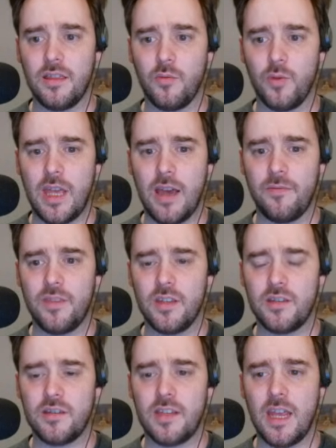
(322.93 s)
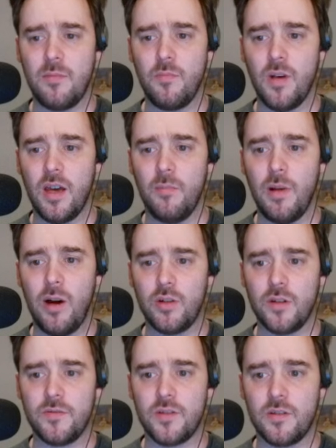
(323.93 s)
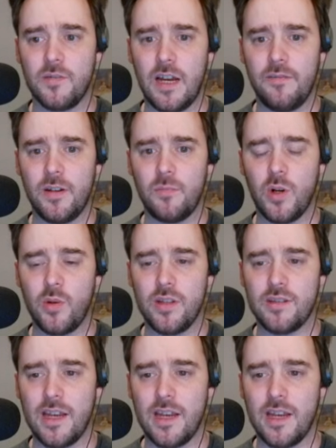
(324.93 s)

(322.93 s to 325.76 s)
we have the same amount of surviving Marines